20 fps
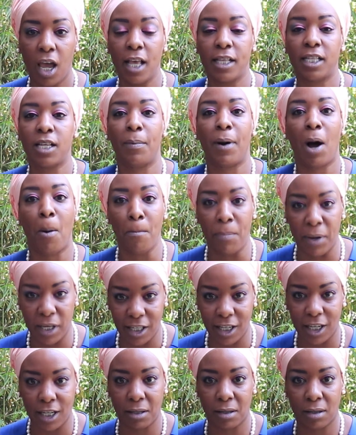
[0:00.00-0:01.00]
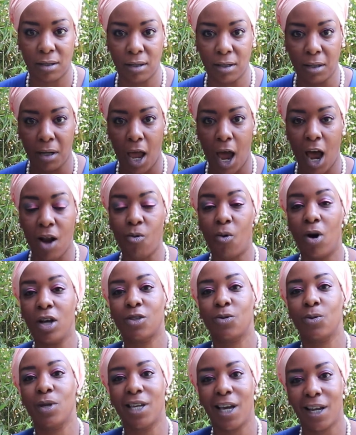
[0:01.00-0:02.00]
It's about business. And
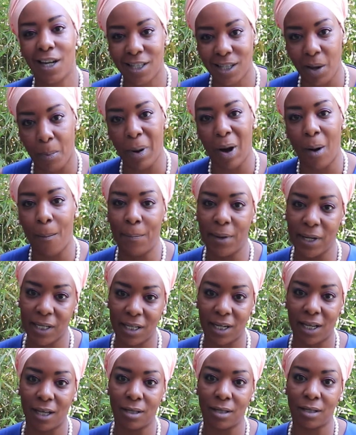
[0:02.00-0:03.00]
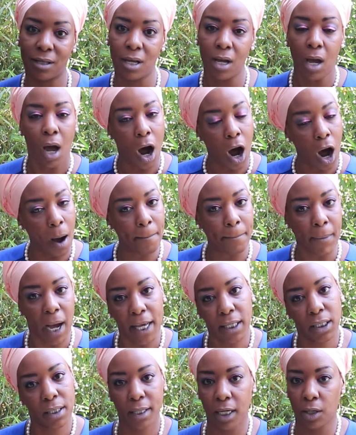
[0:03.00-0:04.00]
once we get it's about business, our
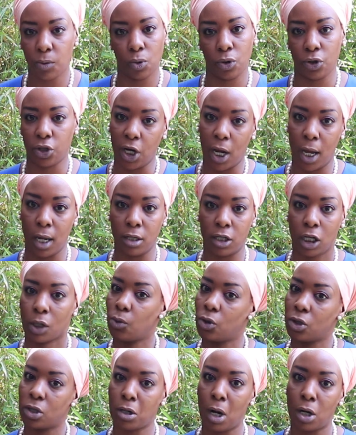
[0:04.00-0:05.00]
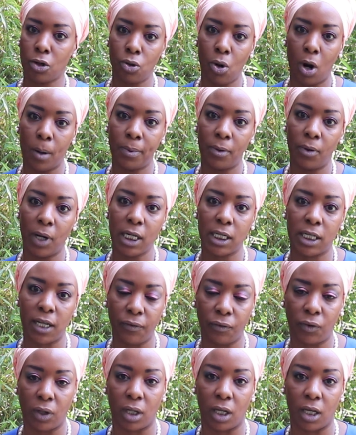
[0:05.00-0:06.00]
mindset will change and we'll start to operate
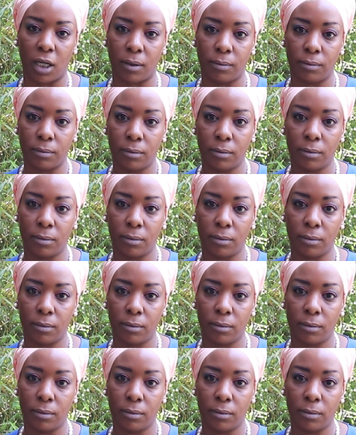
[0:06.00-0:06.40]
differently.